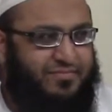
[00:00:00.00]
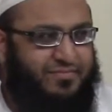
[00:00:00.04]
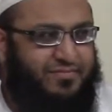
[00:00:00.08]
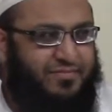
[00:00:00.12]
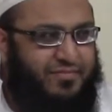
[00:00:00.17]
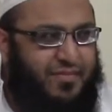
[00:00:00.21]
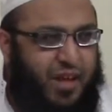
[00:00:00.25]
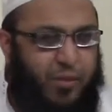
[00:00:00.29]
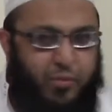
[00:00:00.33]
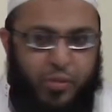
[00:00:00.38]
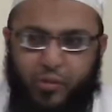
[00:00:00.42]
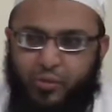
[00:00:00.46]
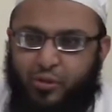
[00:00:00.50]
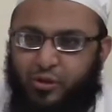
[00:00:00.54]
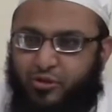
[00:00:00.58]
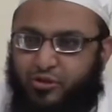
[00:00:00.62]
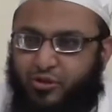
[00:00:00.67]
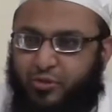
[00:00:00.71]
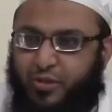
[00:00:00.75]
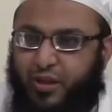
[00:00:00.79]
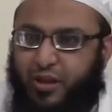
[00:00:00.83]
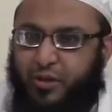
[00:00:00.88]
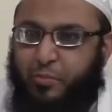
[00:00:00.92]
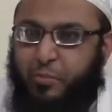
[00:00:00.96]
And people used
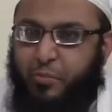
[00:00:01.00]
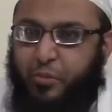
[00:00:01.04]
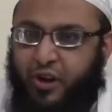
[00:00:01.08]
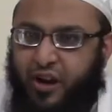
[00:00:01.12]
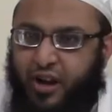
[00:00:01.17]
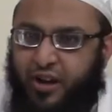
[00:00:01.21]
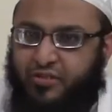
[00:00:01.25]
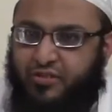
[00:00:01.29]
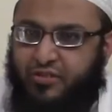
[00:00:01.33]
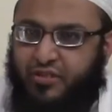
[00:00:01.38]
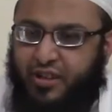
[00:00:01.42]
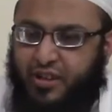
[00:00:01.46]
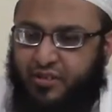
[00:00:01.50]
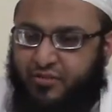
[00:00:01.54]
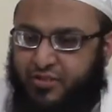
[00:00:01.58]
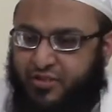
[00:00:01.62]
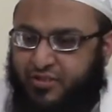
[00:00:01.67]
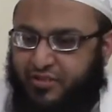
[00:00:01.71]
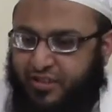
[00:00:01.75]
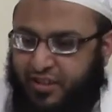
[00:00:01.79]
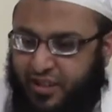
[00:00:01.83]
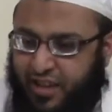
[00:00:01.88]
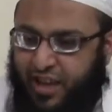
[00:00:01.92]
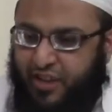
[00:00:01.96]
to be impressed that if the
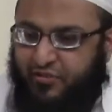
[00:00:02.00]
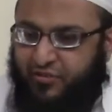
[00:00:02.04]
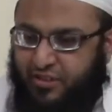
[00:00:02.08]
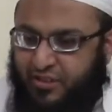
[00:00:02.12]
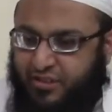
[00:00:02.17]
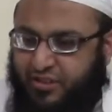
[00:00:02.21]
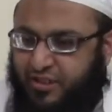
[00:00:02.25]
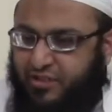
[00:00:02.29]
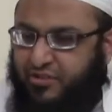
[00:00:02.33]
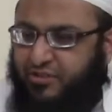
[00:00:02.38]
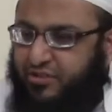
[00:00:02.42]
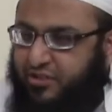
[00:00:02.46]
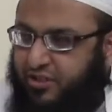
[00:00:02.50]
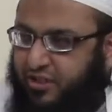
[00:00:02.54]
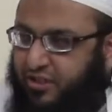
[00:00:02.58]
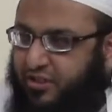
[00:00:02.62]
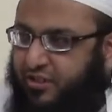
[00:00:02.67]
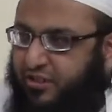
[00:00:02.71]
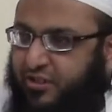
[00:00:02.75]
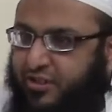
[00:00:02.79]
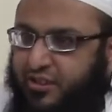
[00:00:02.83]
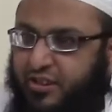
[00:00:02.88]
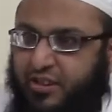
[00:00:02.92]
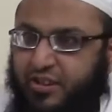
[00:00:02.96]
slave is this
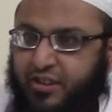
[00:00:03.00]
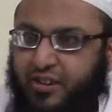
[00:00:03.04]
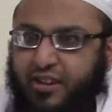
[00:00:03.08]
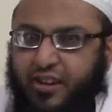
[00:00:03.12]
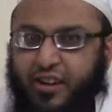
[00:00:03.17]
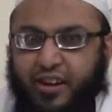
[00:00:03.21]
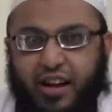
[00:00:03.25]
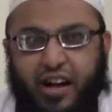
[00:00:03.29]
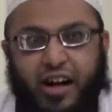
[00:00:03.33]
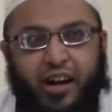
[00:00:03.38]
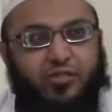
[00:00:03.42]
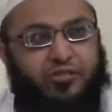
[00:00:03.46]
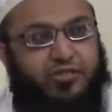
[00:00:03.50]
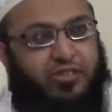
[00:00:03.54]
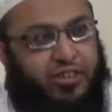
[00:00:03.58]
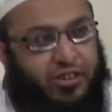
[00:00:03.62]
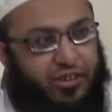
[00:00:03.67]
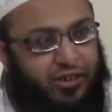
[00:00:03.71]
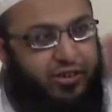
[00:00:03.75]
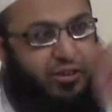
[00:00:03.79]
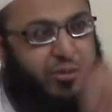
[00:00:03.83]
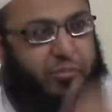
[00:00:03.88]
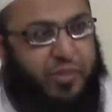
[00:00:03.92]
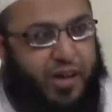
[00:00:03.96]
skilled, how
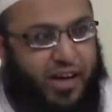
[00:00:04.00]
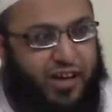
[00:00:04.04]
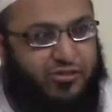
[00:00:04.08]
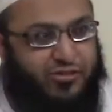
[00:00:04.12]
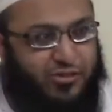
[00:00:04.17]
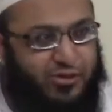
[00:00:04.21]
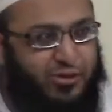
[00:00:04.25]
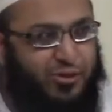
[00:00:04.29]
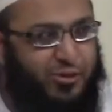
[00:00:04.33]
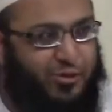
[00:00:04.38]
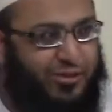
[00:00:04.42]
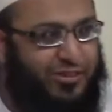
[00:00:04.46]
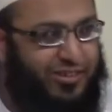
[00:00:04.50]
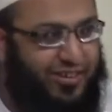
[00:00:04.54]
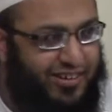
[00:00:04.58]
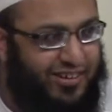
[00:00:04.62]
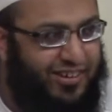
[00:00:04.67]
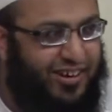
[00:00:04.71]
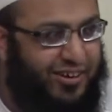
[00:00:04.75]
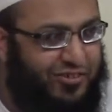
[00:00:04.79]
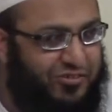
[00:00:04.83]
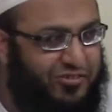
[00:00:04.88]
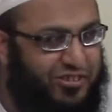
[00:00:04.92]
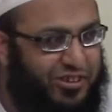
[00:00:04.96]
skilled the
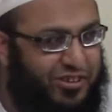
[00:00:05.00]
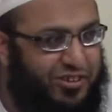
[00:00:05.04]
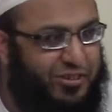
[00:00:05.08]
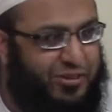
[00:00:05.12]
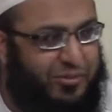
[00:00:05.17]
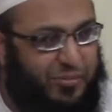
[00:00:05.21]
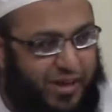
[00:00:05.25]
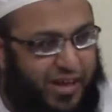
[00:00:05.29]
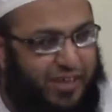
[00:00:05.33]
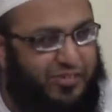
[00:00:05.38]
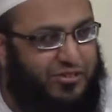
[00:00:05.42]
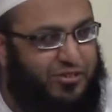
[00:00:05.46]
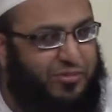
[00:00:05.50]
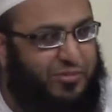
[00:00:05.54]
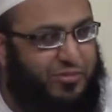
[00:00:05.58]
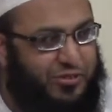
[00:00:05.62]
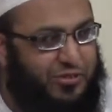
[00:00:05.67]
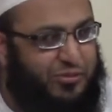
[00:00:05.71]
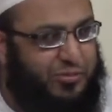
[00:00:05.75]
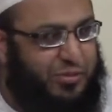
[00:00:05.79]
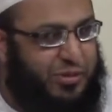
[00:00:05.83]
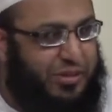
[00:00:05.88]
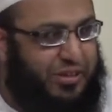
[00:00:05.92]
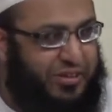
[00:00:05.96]
master
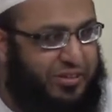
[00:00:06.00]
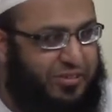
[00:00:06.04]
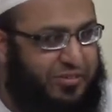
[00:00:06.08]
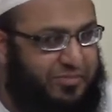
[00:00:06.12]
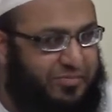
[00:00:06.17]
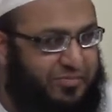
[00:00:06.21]
must be.